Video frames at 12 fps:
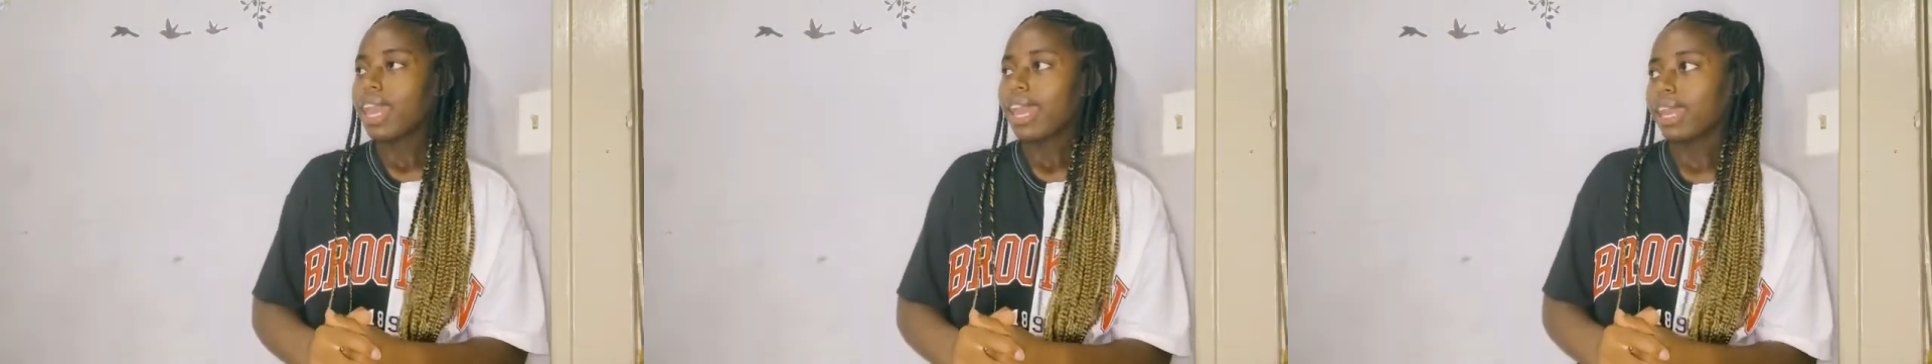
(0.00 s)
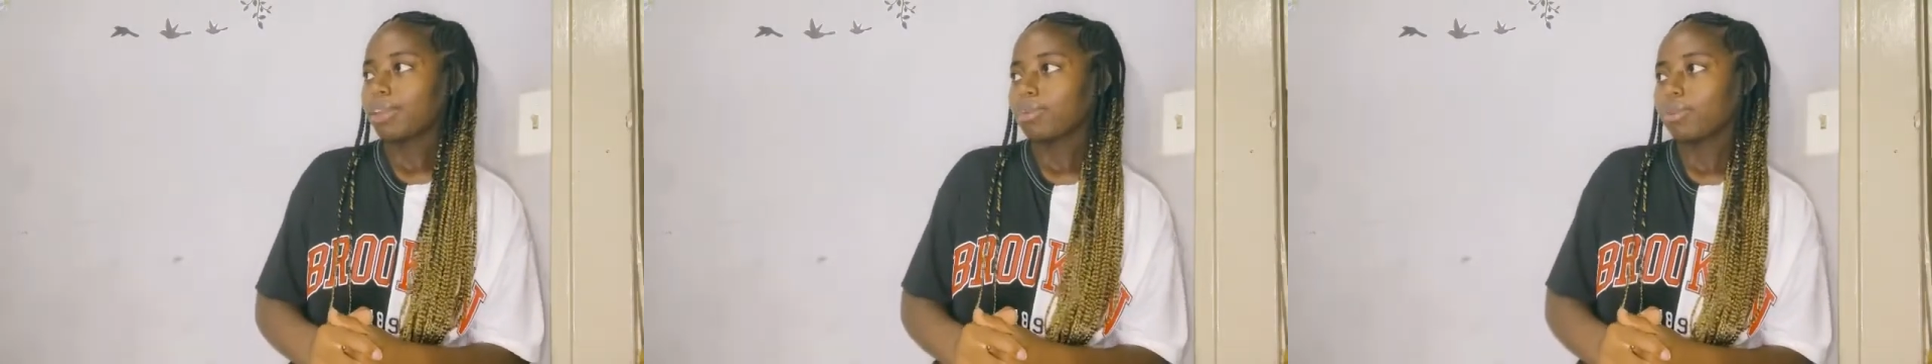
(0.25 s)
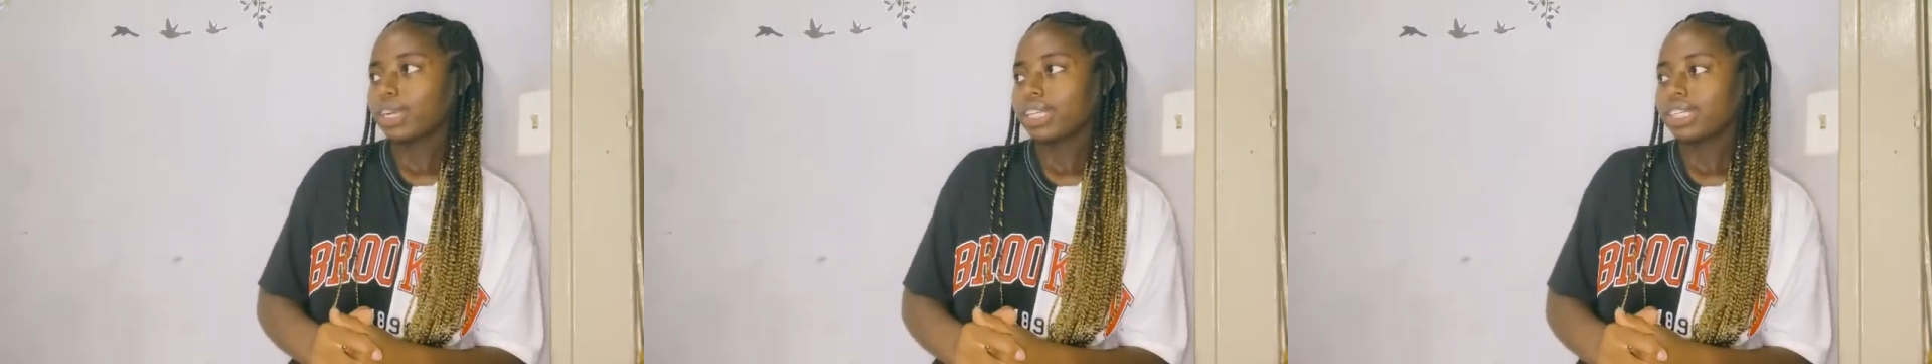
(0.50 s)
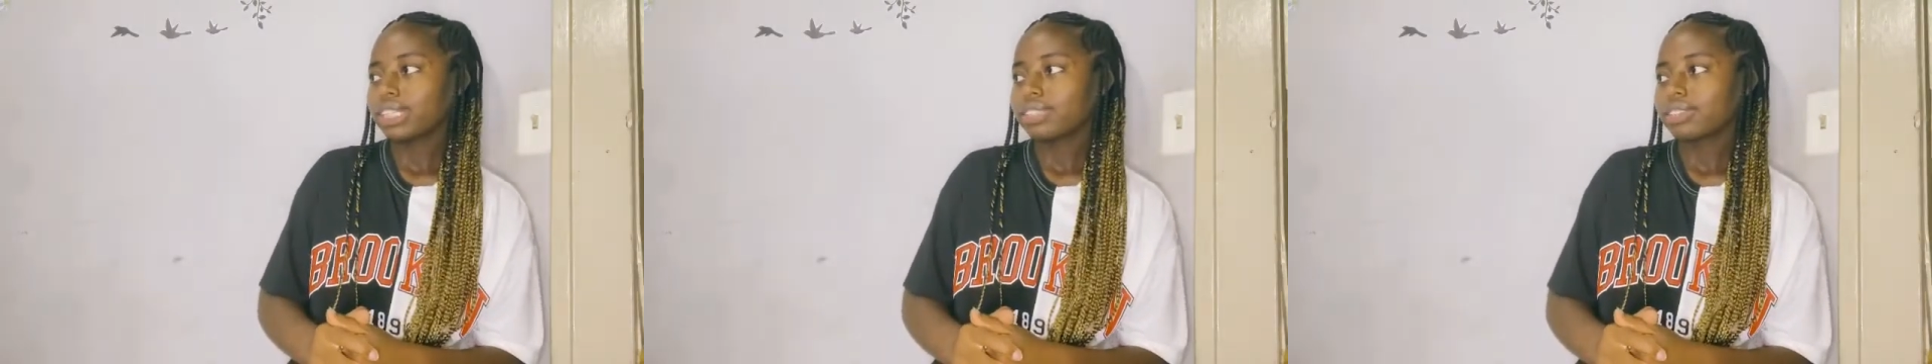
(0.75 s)
and
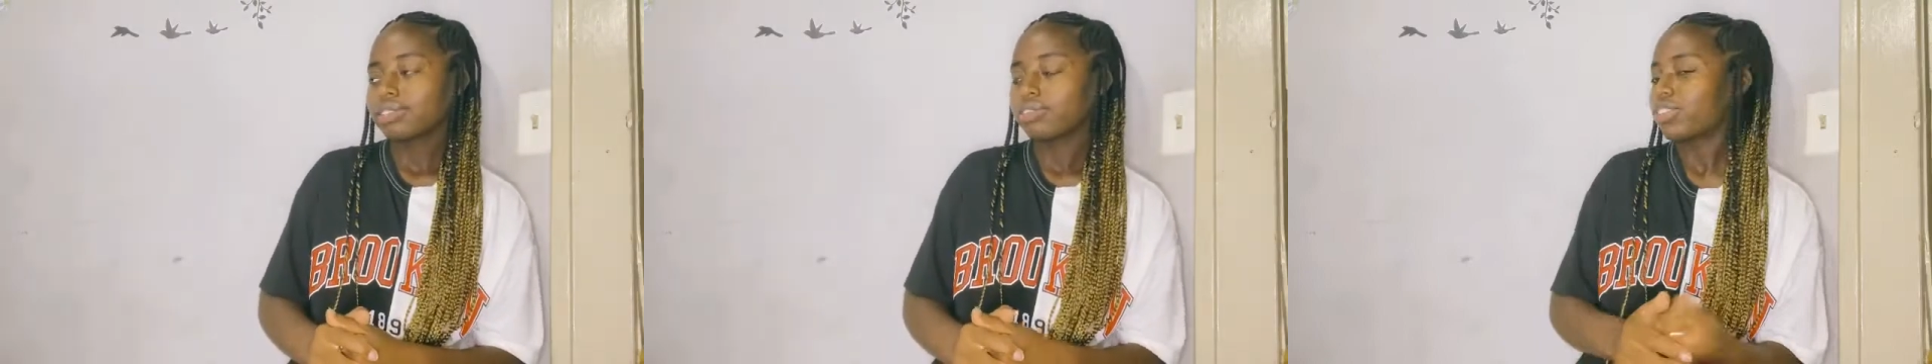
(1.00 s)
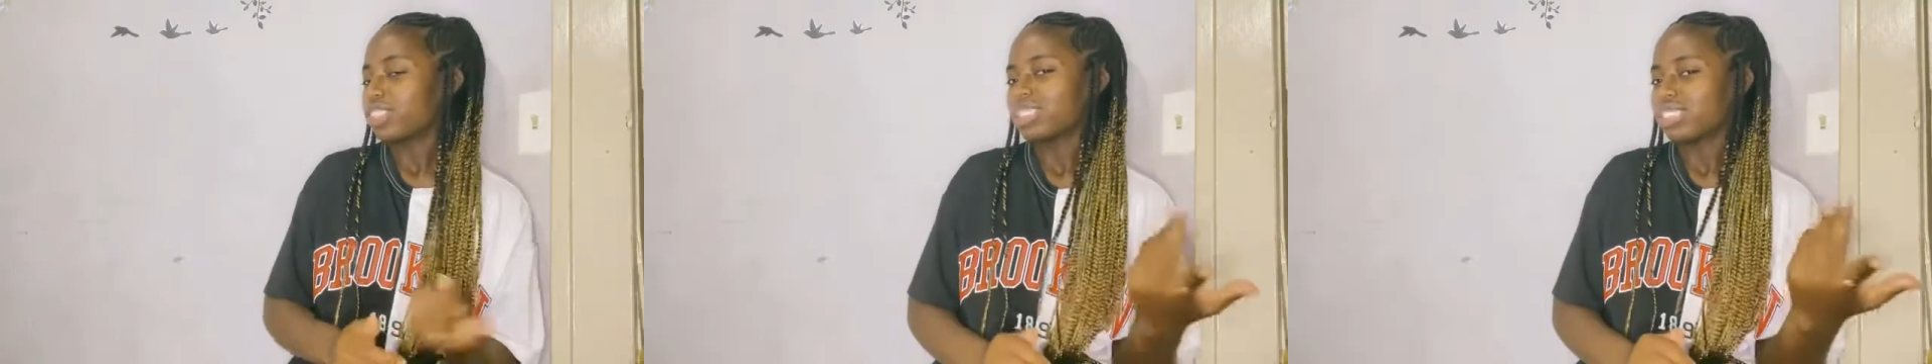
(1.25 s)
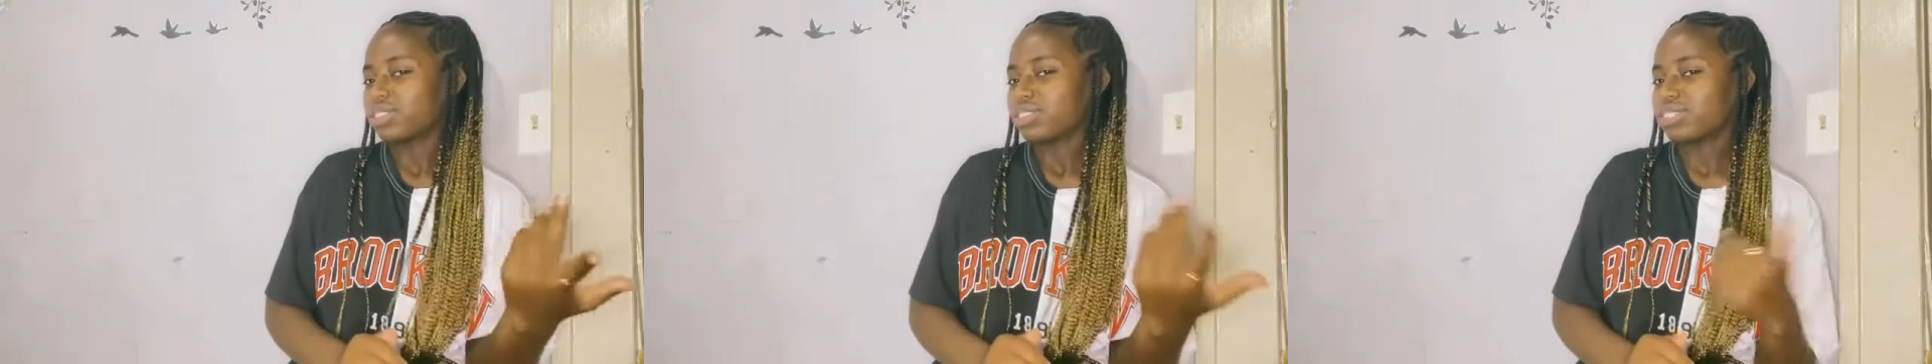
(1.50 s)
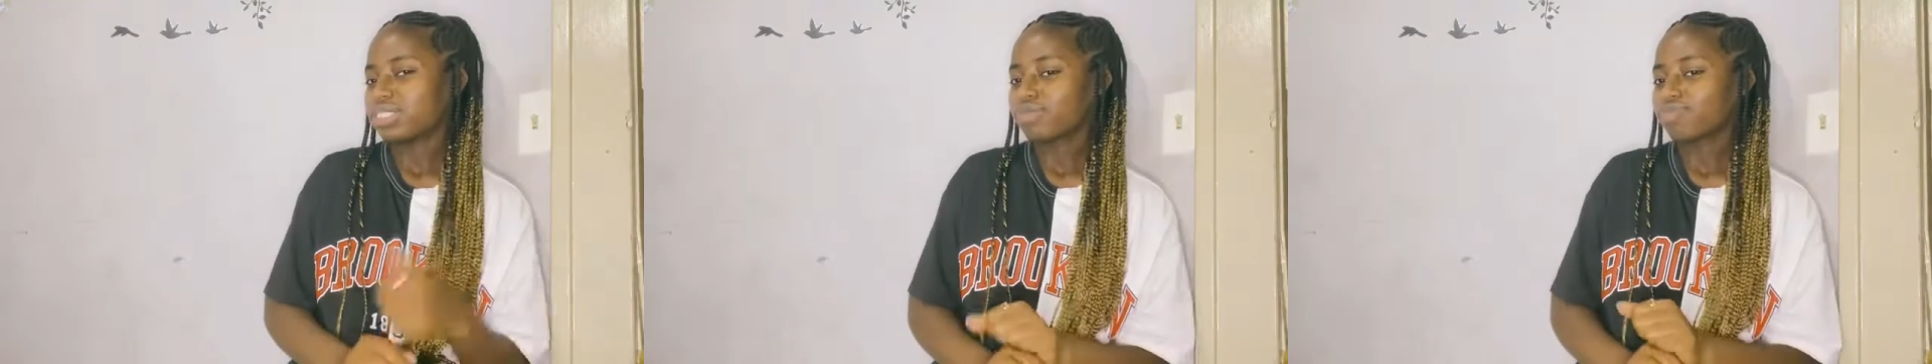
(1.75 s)
work first
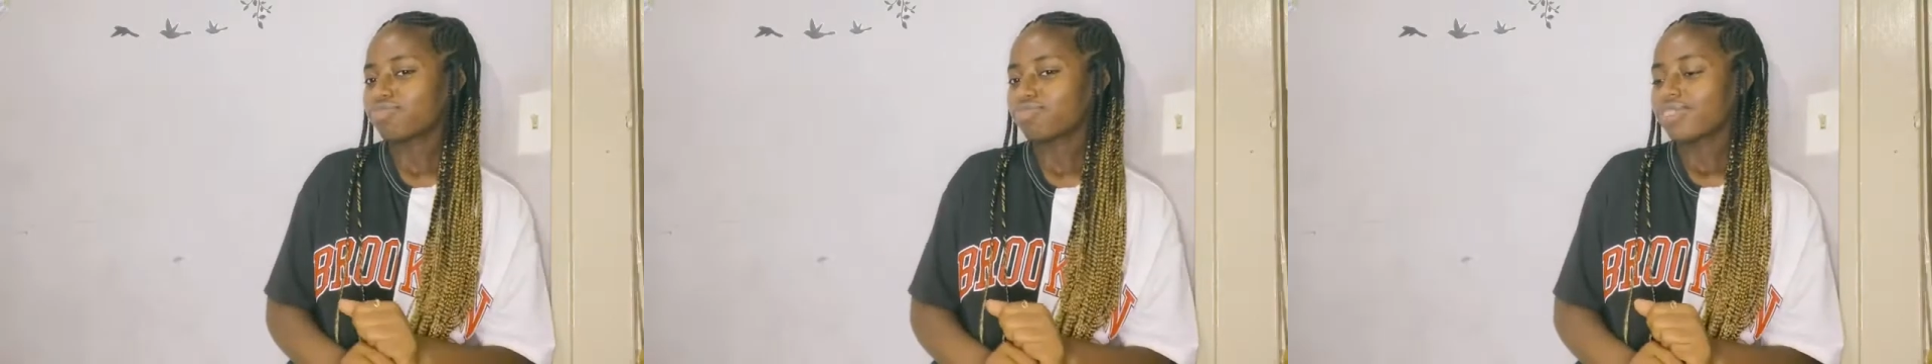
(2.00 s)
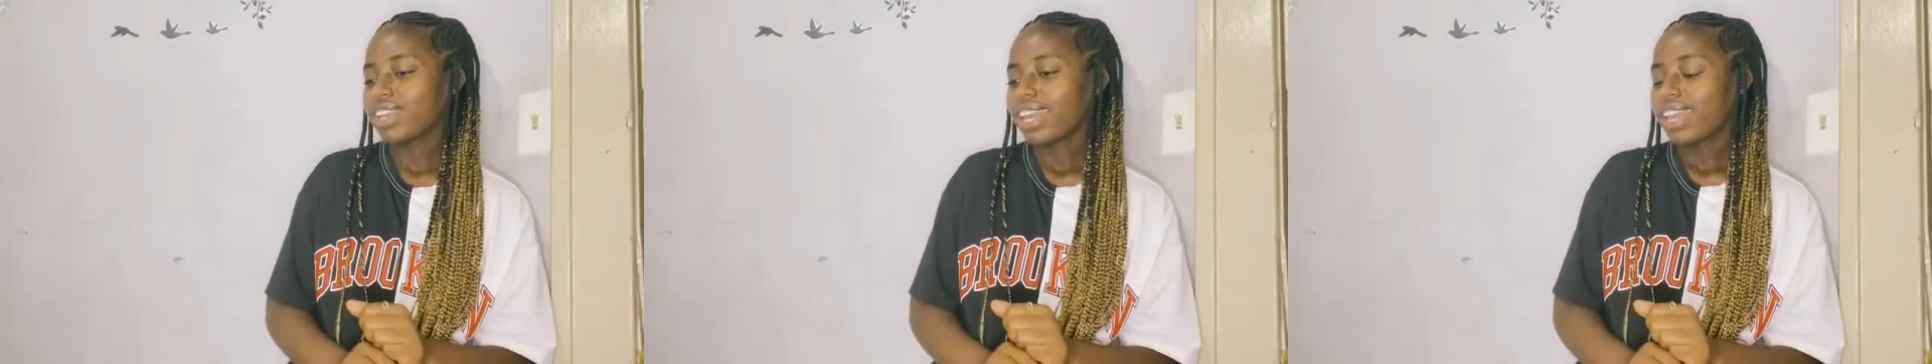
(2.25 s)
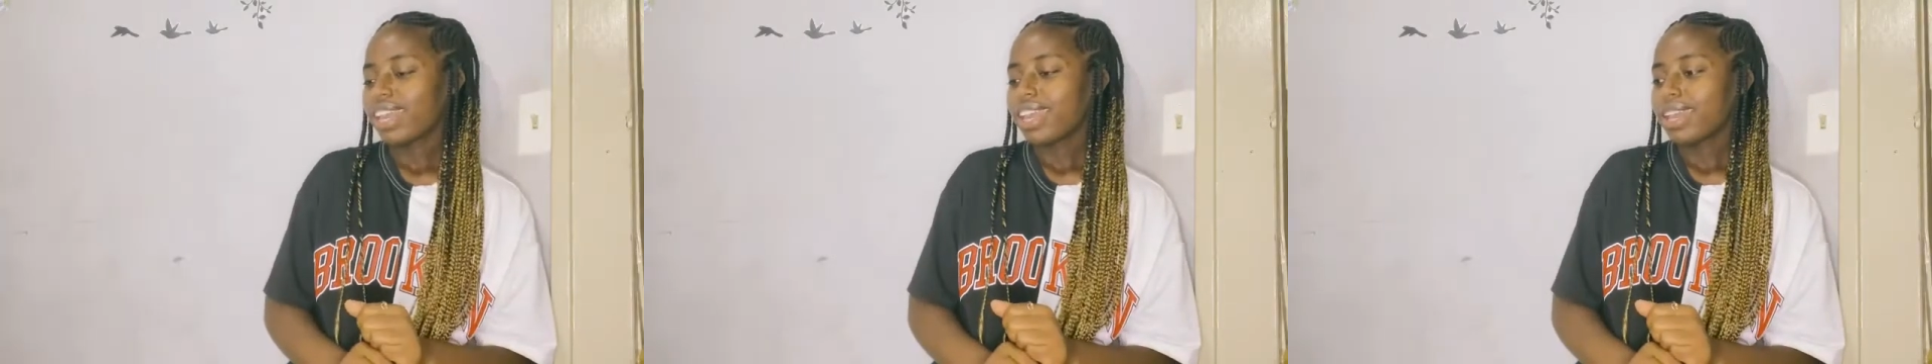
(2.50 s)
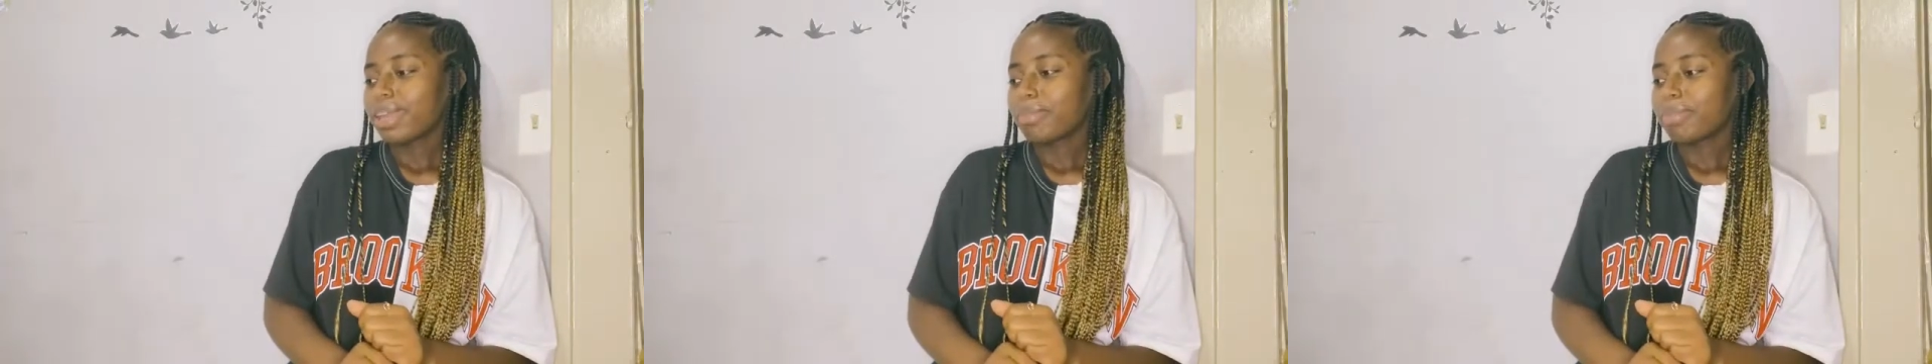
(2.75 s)
shift.
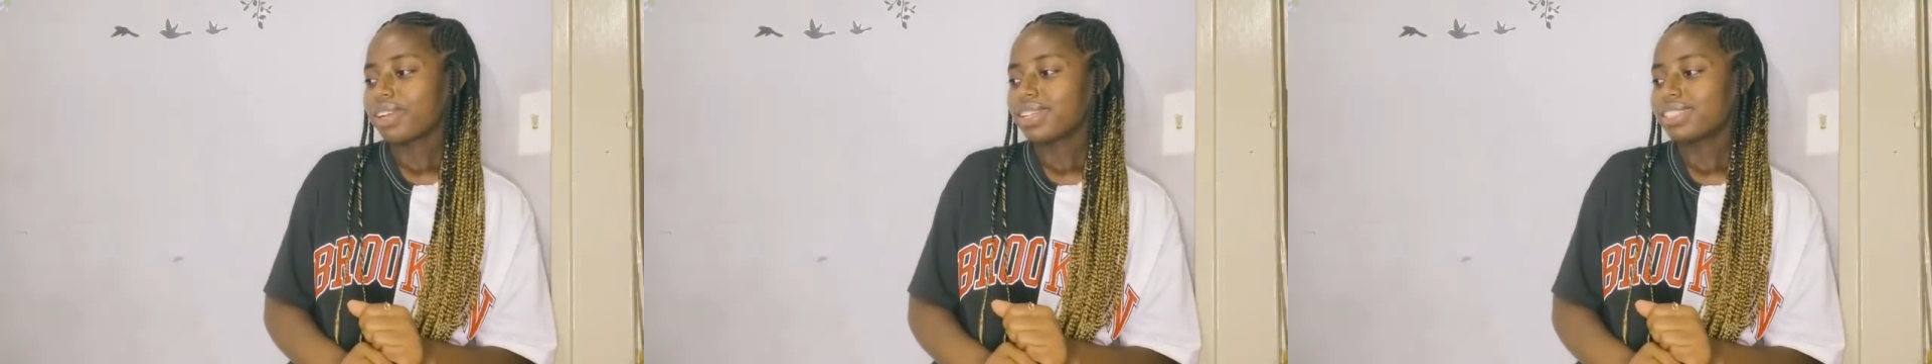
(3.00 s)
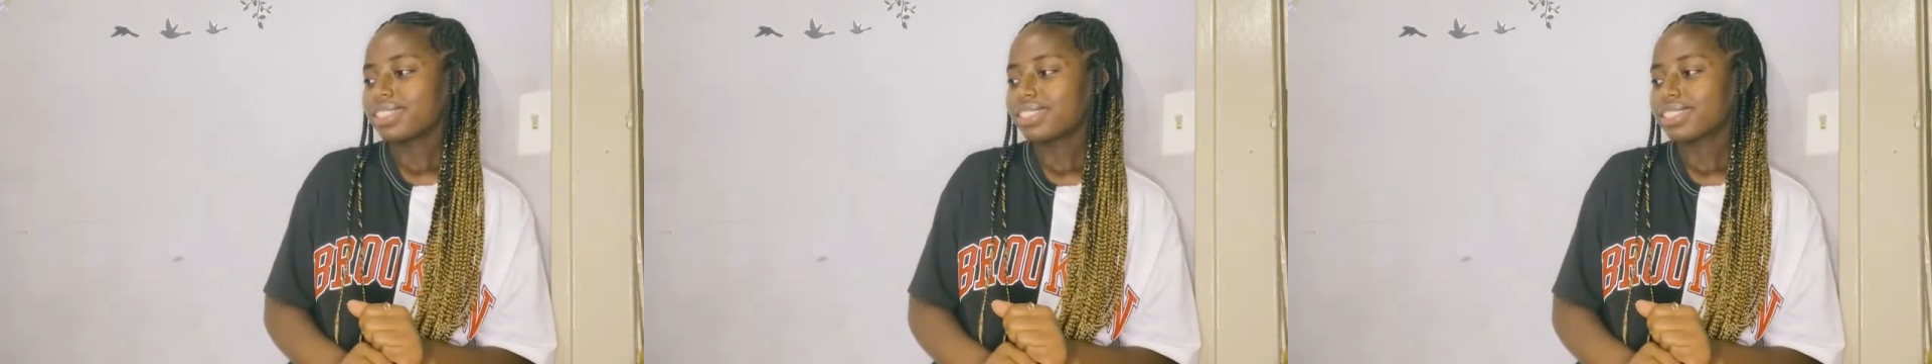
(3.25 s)
But